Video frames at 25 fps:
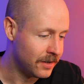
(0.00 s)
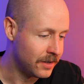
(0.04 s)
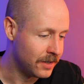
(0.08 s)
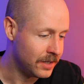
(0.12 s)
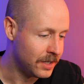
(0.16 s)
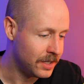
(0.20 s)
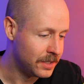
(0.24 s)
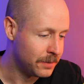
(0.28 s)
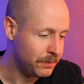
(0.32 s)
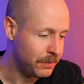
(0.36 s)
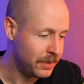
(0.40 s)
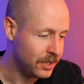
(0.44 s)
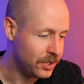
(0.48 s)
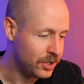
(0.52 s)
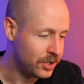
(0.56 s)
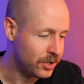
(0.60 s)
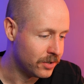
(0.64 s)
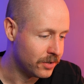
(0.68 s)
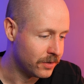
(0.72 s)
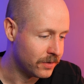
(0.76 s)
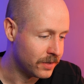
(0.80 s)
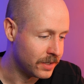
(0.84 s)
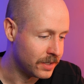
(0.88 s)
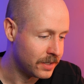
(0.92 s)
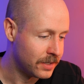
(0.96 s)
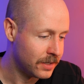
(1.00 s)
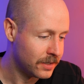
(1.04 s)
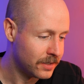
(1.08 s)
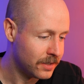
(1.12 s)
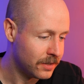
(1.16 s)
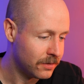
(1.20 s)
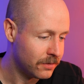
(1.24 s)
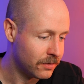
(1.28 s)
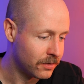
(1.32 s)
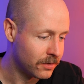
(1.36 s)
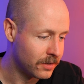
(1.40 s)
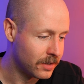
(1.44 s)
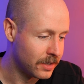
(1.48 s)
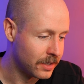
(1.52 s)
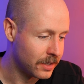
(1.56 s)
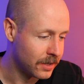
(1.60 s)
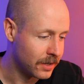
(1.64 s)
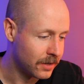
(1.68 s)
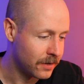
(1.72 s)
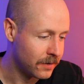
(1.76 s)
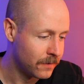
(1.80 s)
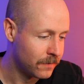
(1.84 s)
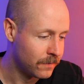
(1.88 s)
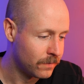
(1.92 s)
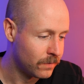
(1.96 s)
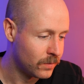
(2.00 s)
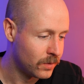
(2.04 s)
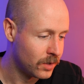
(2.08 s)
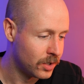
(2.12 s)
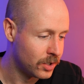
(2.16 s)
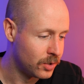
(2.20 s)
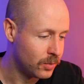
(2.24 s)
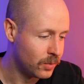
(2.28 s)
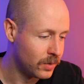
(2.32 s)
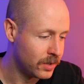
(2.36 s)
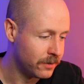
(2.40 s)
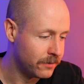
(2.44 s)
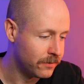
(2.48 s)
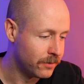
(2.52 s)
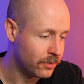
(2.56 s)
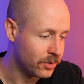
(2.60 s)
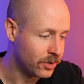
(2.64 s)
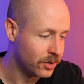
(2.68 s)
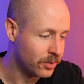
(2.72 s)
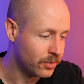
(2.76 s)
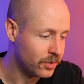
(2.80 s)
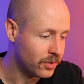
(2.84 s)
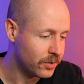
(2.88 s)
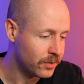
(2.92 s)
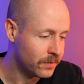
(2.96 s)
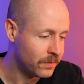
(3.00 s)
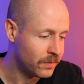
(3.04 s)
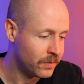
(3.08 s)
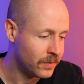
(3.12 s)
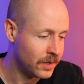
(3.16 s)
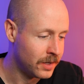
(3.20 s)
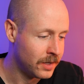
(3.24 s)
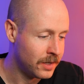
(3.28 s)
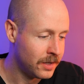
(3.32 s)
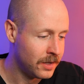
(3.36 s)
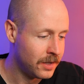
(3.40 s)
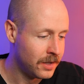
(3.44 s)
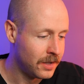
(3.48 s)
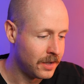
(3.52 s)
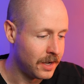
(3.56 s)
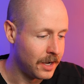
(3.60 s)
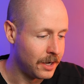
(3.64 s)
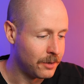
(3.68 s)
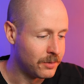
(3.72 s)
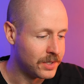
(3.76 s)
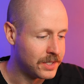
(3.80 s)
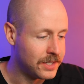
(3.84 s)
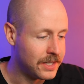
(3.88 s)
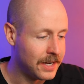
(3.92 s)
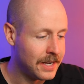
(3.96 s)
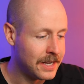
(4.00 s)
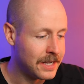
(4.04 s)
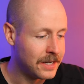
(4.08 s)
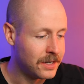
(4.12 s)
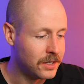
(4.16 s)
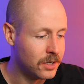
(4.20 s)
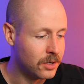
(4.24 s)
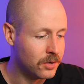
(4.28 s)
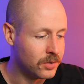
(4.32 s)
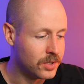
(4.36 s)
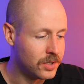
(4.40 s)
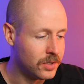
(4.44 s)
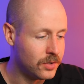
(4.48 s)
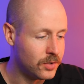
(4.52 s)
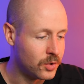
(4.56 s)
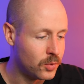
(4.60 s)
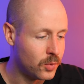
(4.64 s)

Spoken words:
his picture. This doesn't look like a 24-year-old. I was diagnosed in